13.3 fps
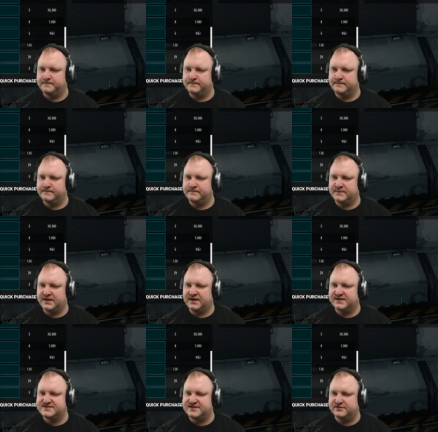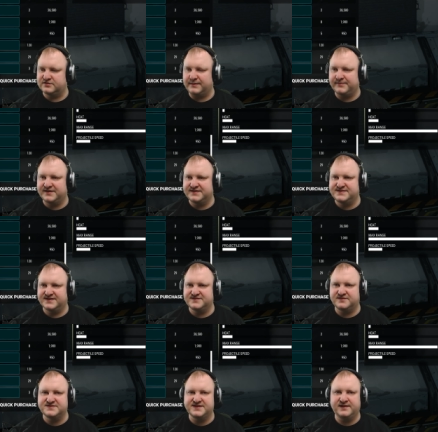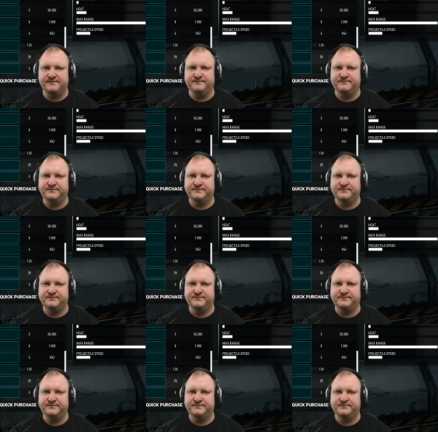Hmm, still no double heat sinks on sale.